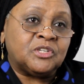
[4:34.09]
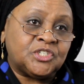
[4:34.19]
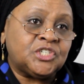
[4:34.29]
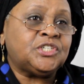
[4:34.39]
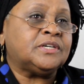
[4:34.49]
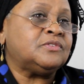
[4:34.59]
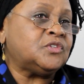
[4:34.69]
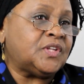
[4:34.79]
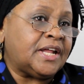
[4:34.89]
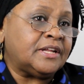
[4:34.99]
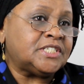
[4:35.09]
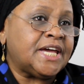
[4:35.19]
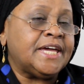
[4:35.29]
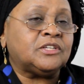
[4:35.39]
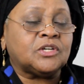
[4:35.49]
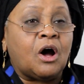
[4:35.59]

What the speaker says: positions that it takes